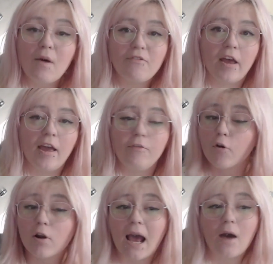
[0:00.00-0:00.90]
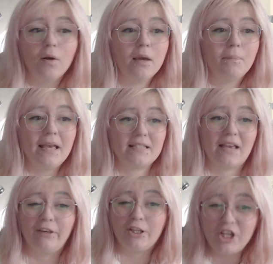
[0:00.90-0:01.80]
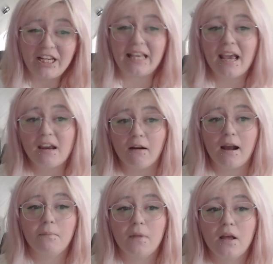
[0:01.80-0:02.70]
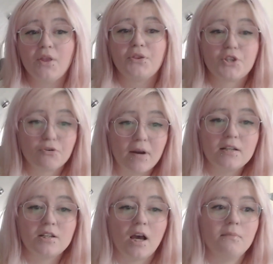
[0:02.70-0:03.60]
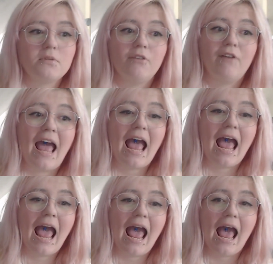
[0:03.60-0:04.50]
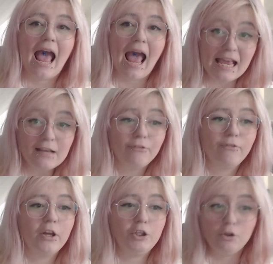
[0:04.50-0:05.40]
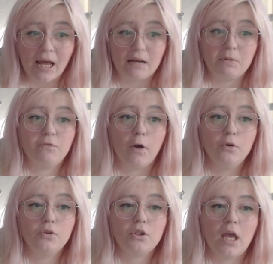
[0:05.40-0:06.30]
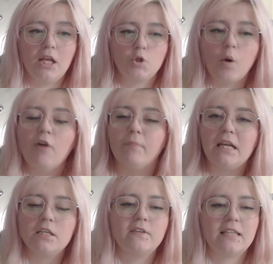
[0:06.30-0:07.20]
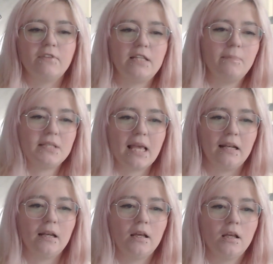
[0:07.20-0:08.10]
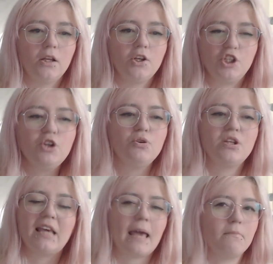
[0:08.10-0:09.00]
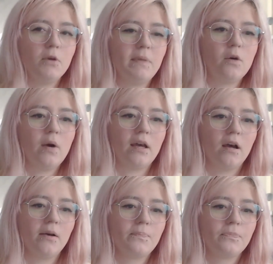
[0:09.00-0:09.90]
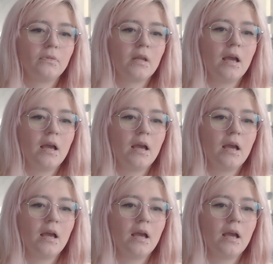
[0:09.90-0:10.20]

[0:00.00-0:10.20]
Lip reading: However, if you're on Howling Abyss having a cheeky ARAM, the surrender times are for 8 for unanimous votes and 12 minutes for 70%, due to the game mode being quicker.